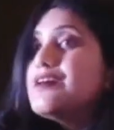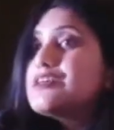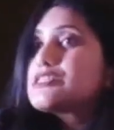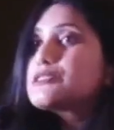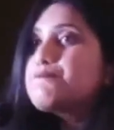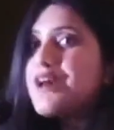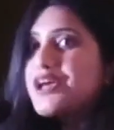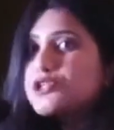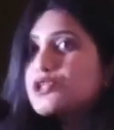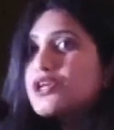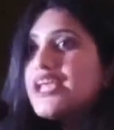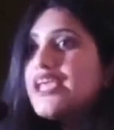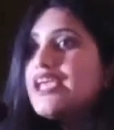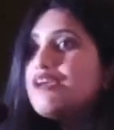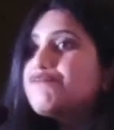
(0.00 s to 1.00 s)

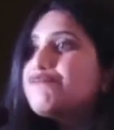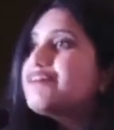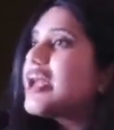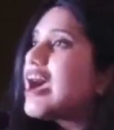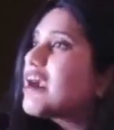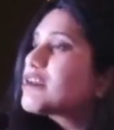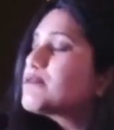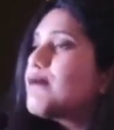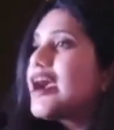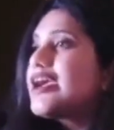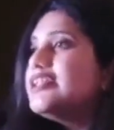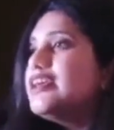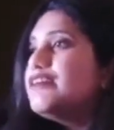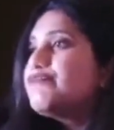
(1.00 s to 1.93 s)
especially flagged by the